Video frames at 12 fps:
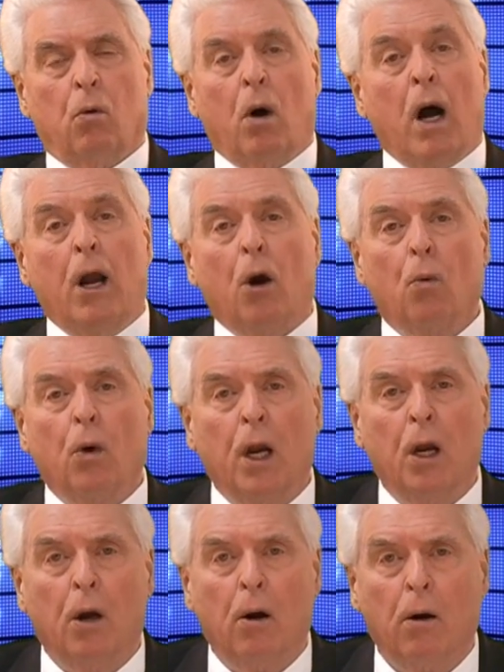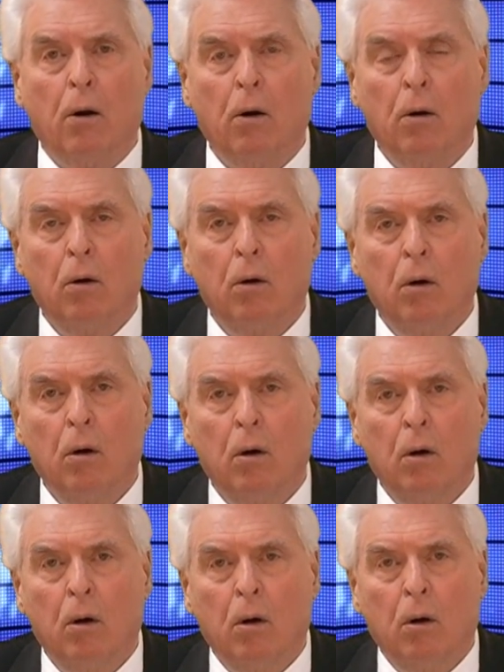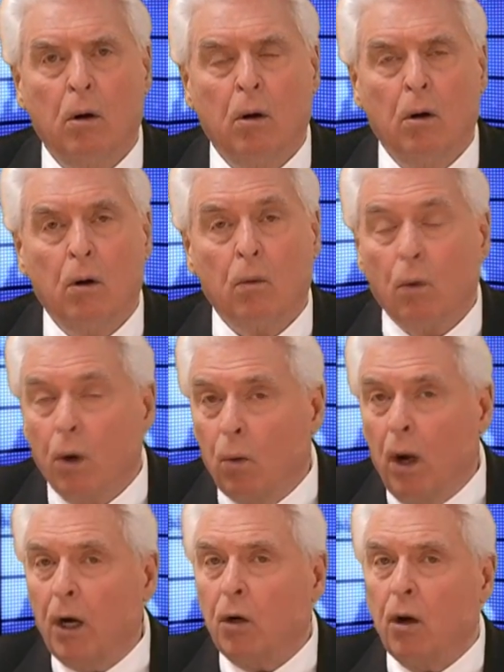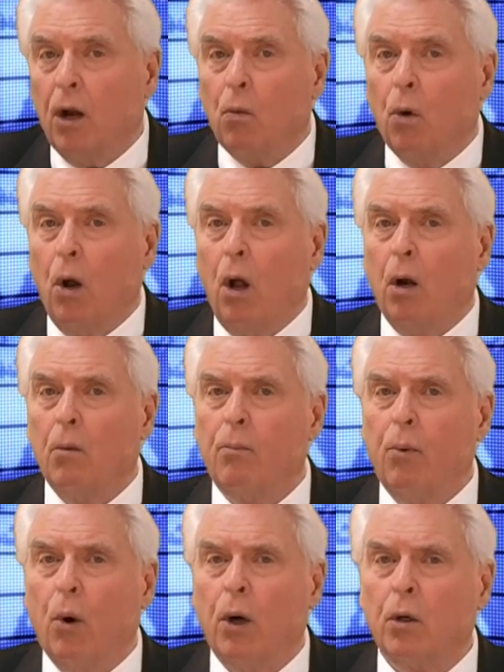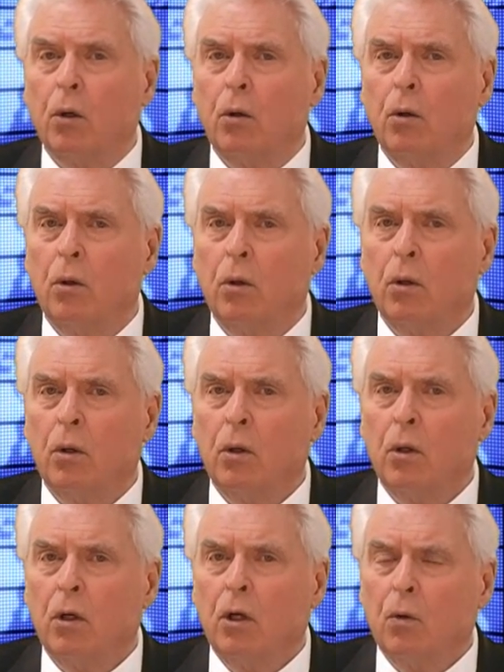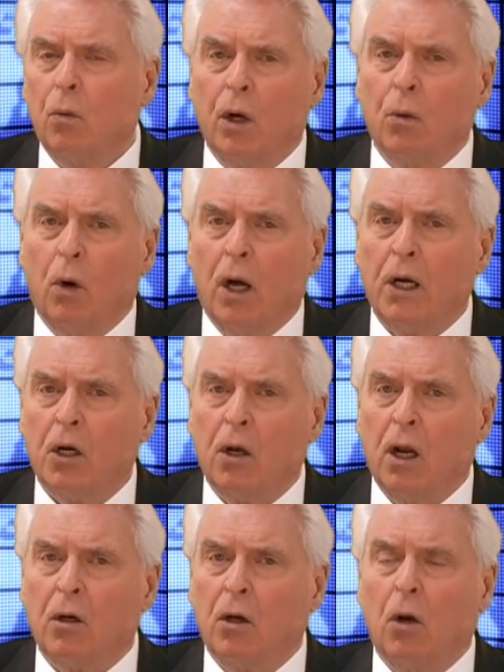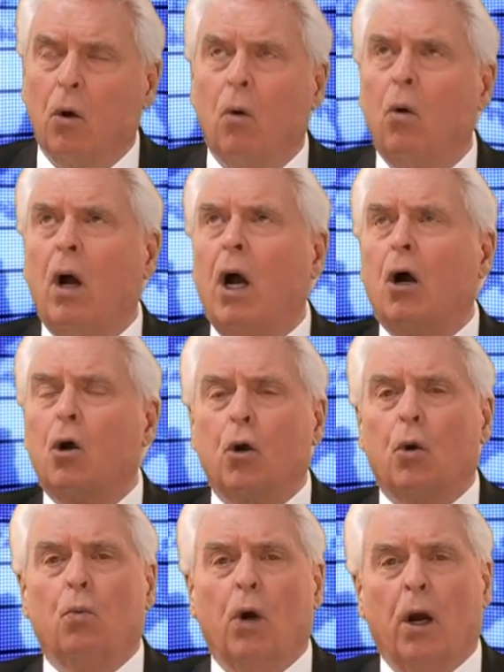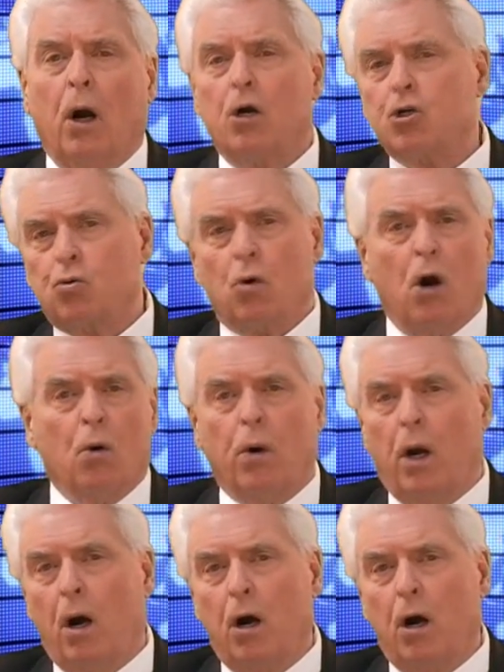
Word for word: Why are we here? We want to think we're all important. We want to think that, oh, how good we are, strong we